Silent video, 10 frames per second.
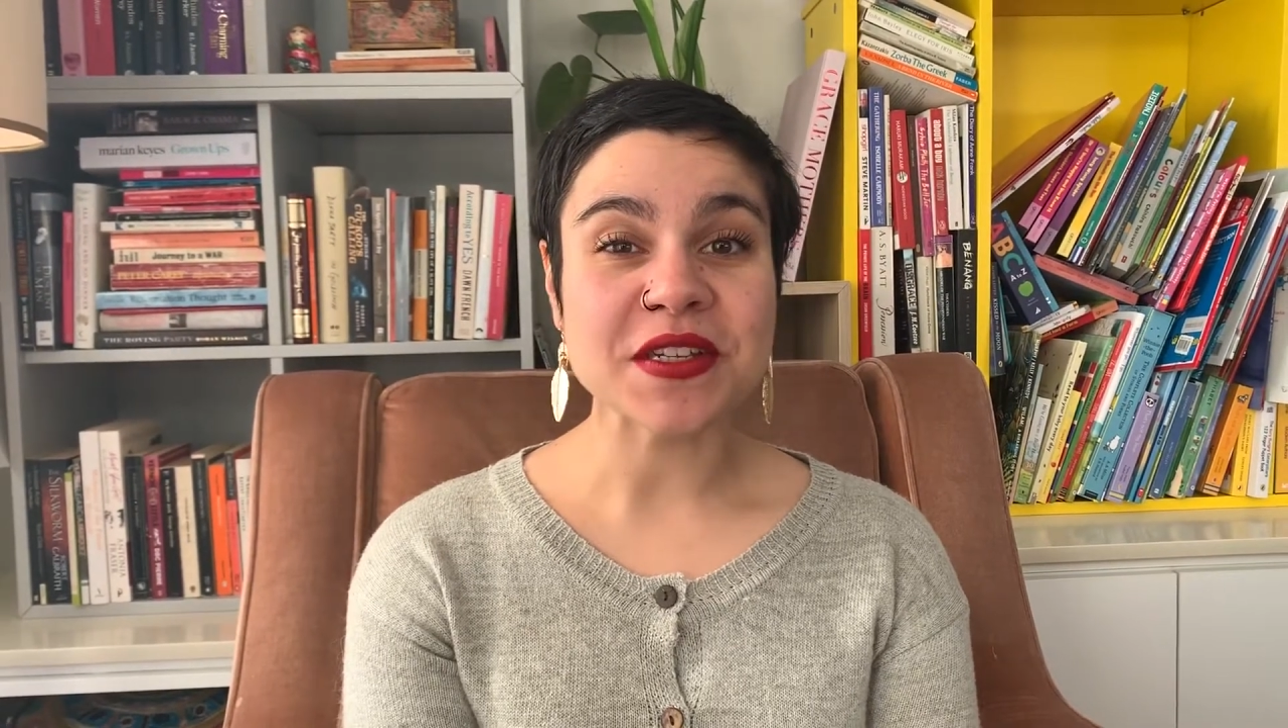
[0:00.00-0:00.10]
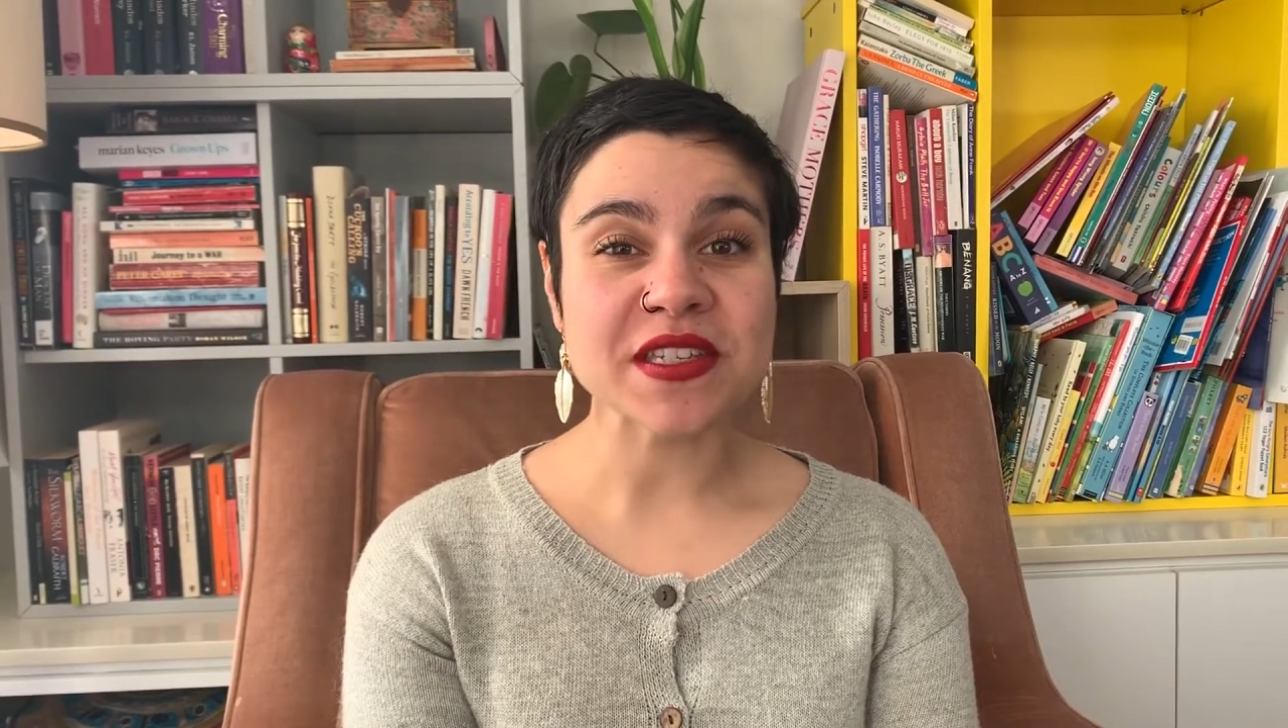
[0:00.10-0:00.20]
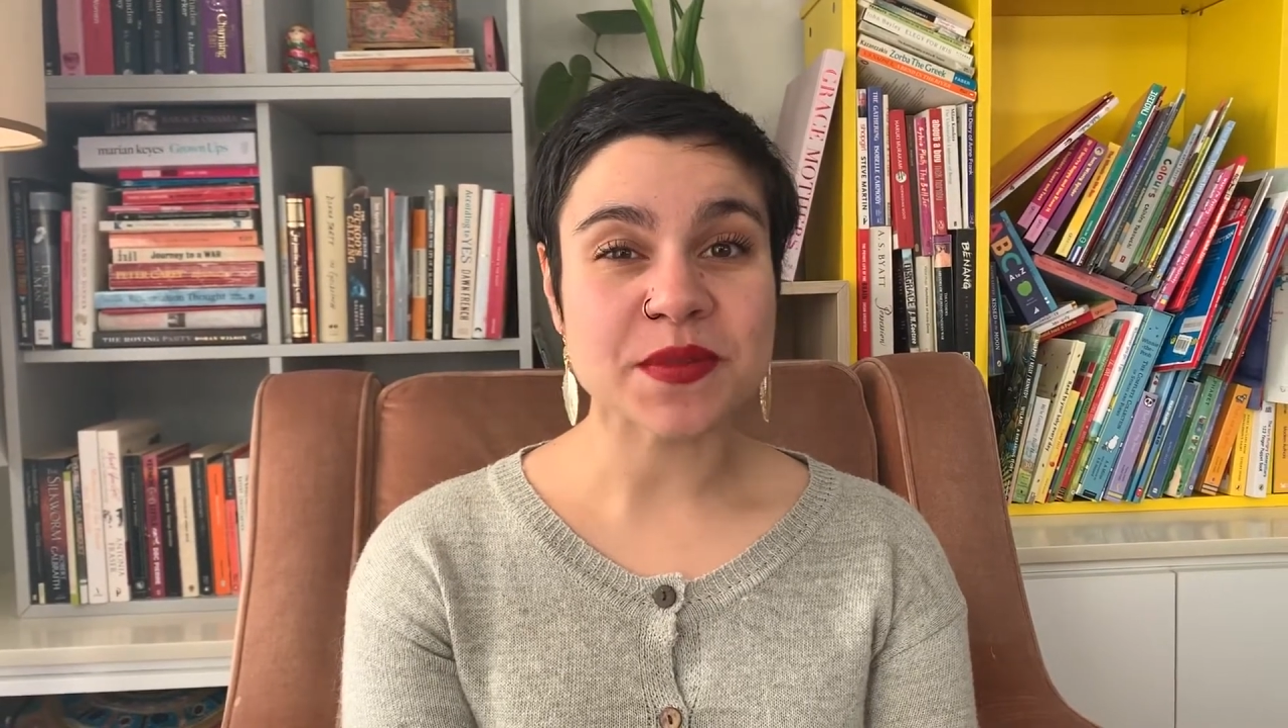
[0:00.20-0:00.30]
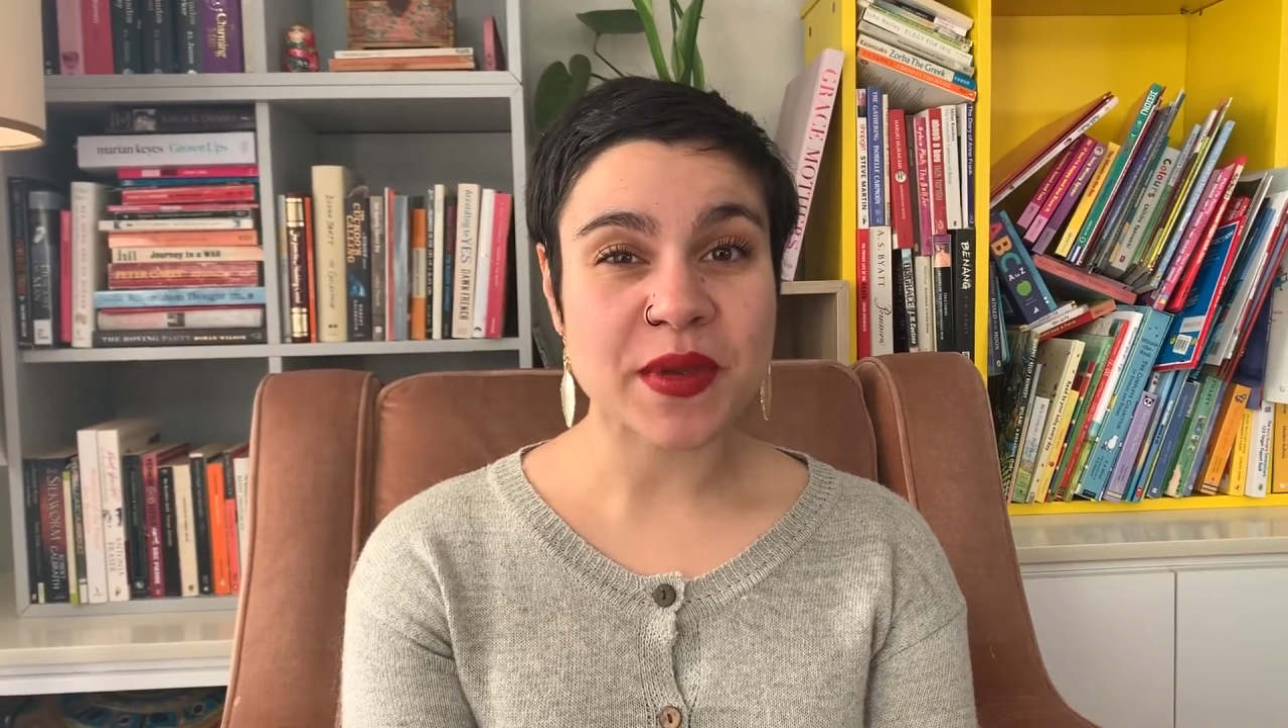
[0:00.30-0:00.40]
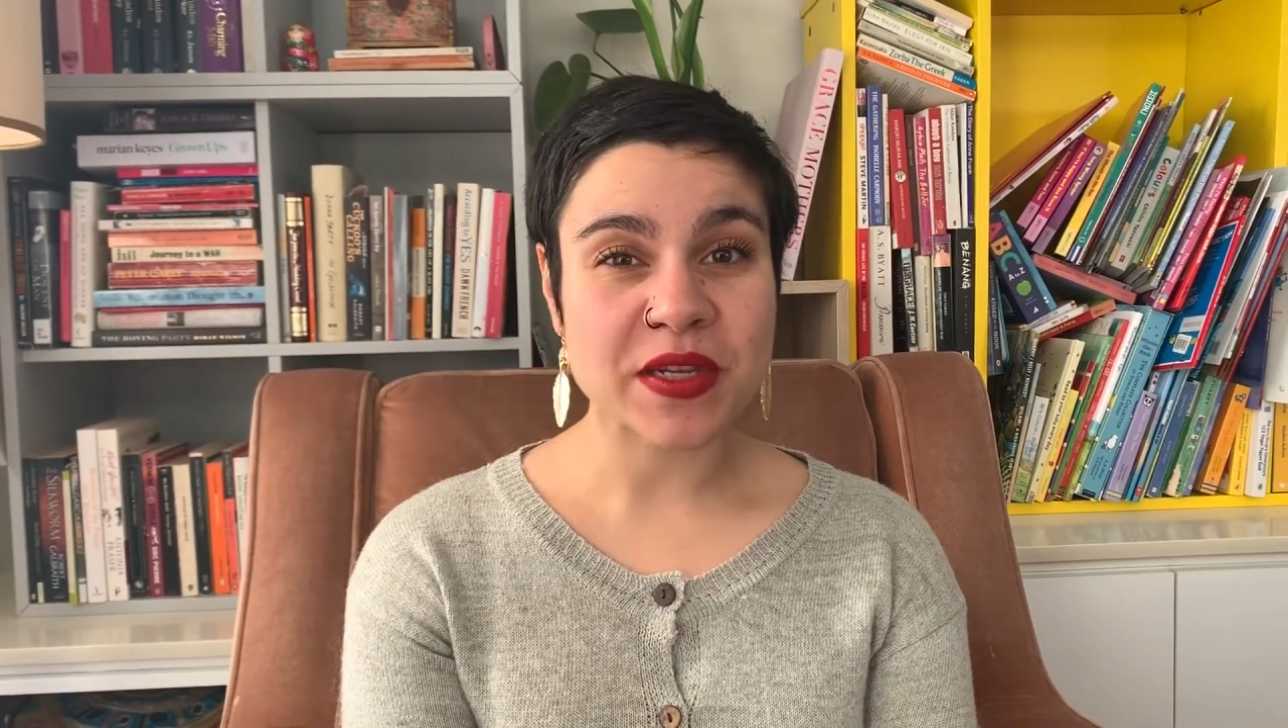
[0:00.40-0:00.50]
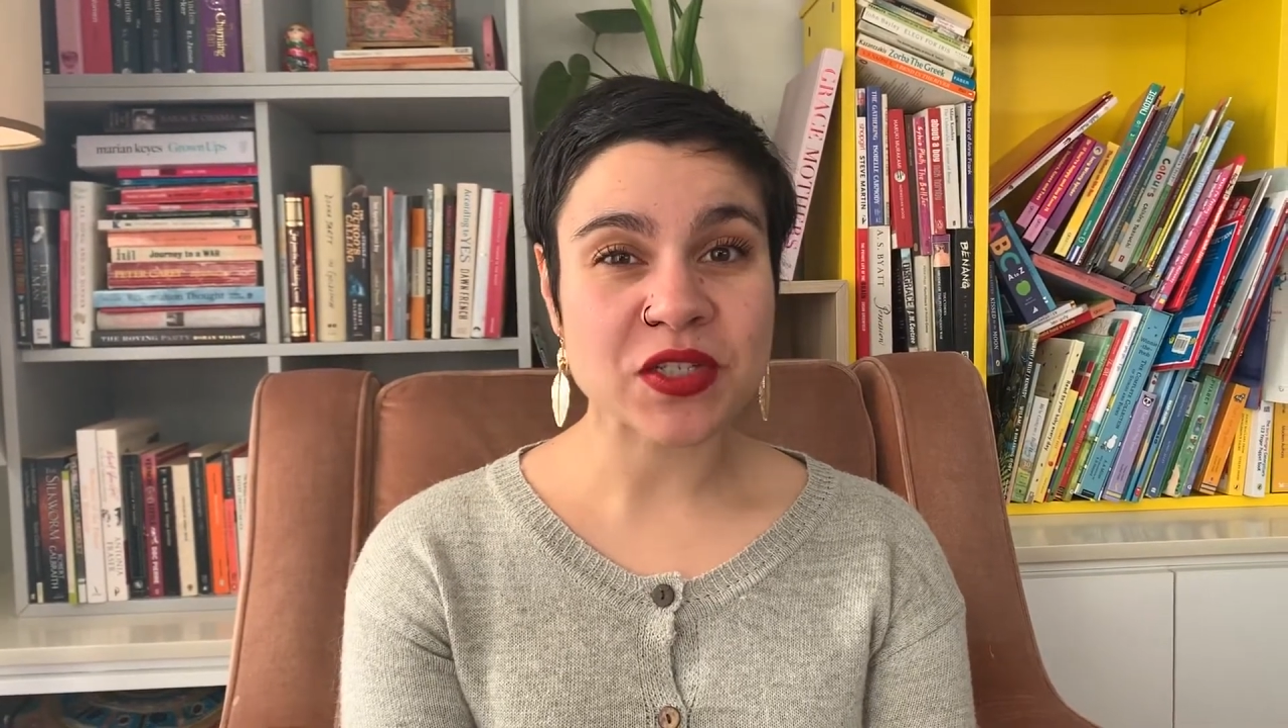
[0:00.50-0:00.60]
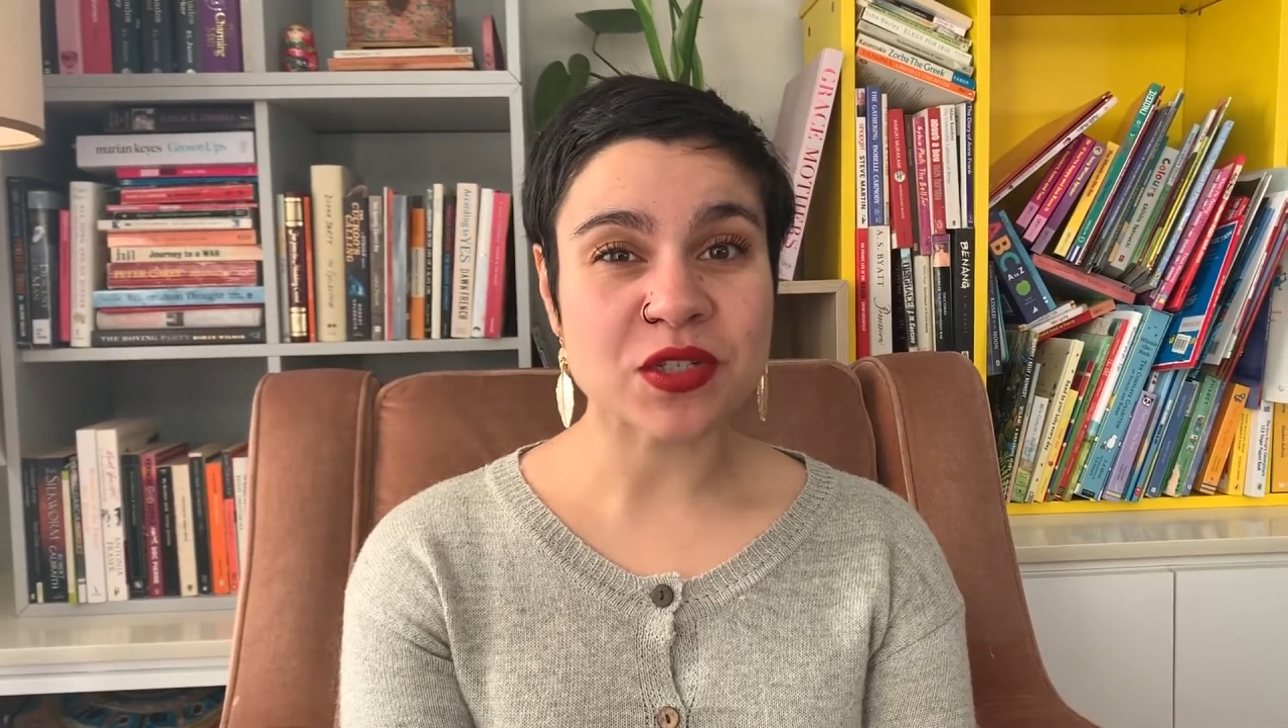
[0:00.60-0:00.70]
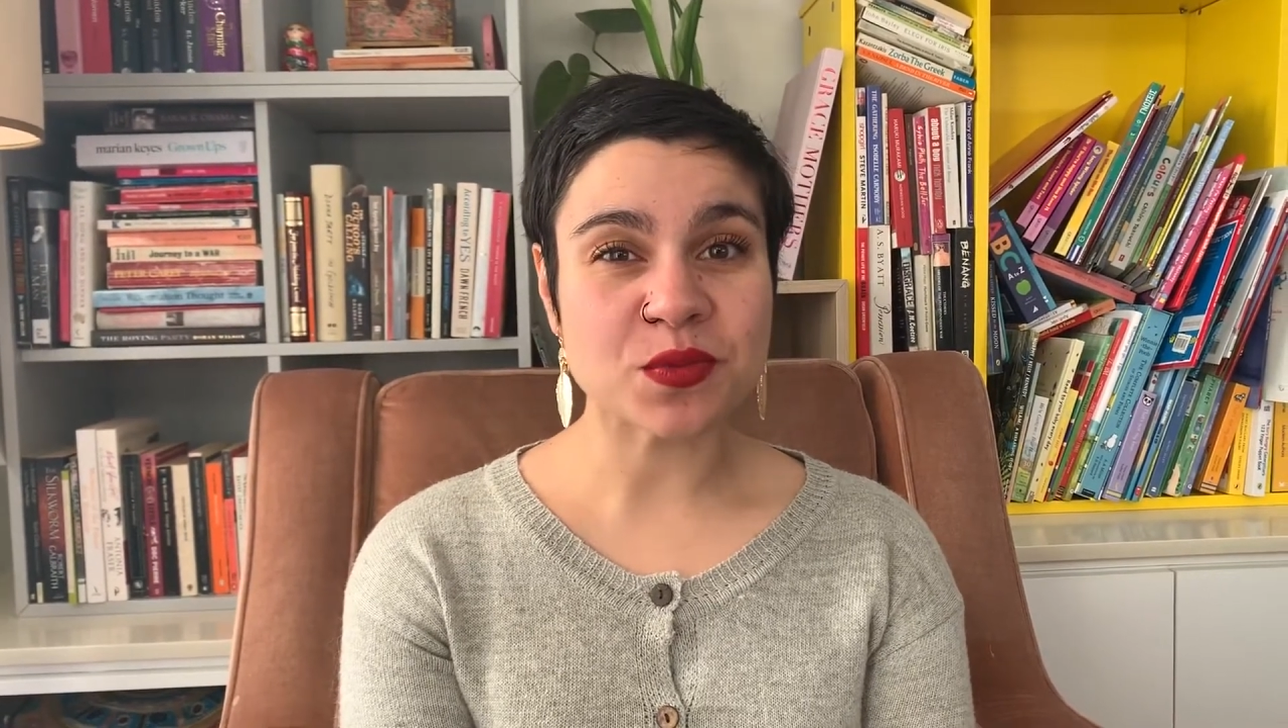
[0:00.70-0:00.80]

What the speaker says: special